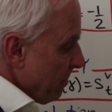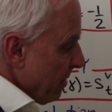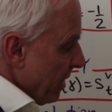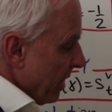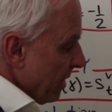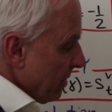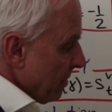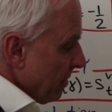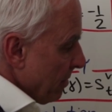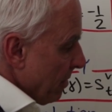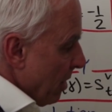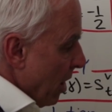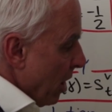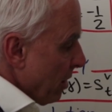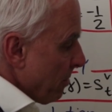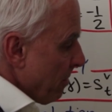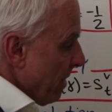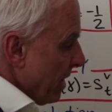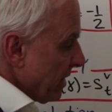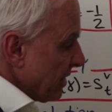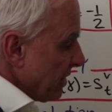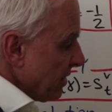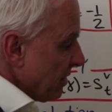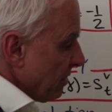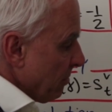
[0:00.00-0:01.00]

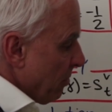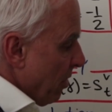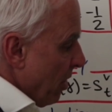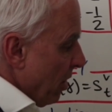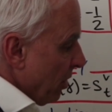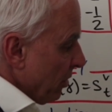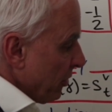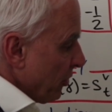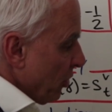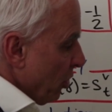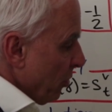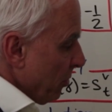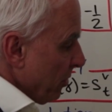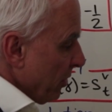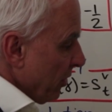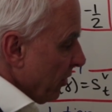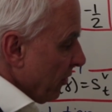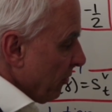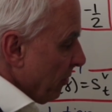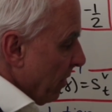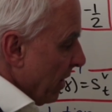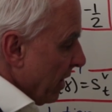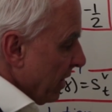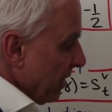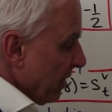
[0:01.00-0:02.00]
augmenting the
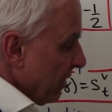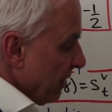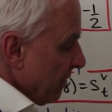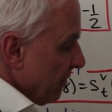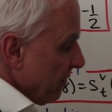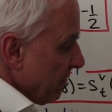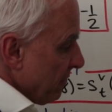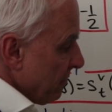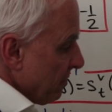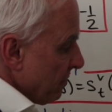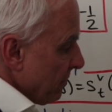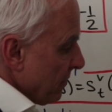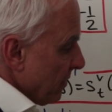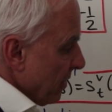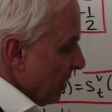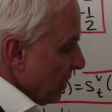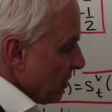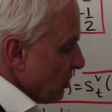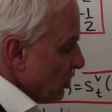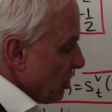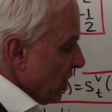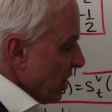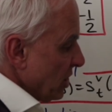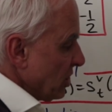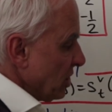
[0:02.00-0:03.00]
polynomials by
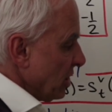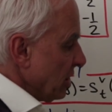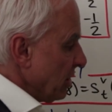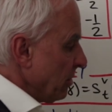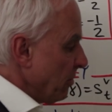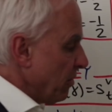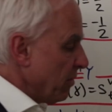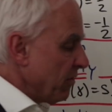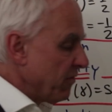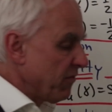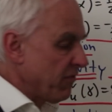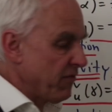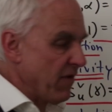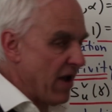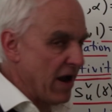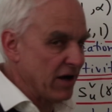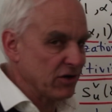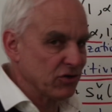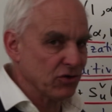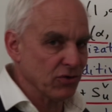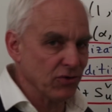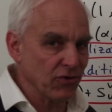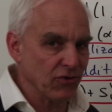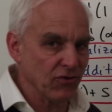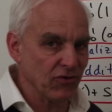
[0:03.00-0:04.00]
changing them with
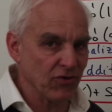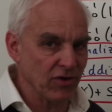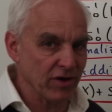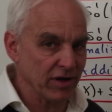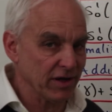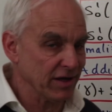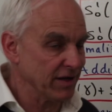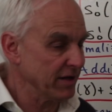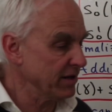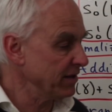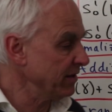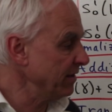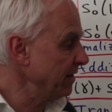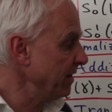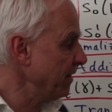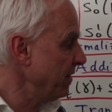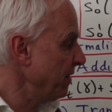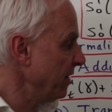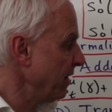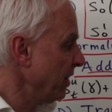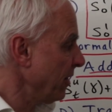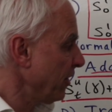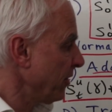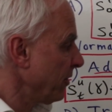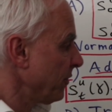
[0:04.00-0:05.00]
factors in
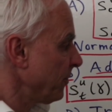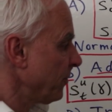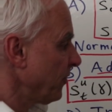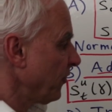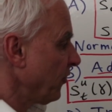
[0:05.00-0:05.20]
there.